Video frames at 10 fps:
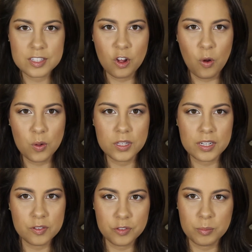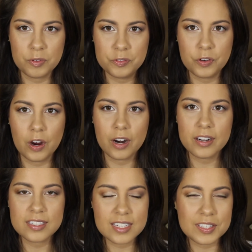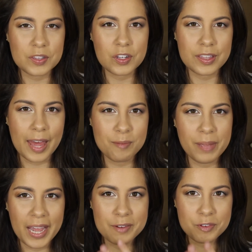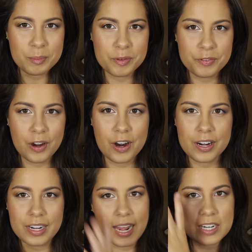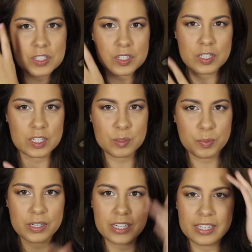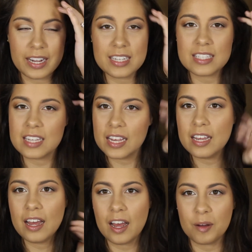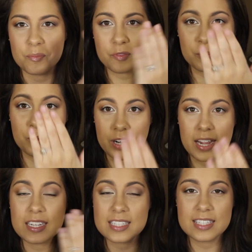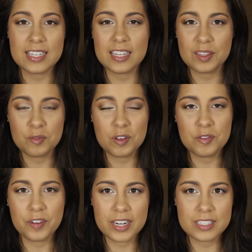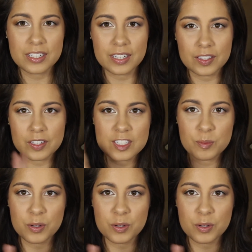the whole look from afar. It doesn't look that bad from afar. It actually looks pretty nice. From what I can see in the viewfinder, it looks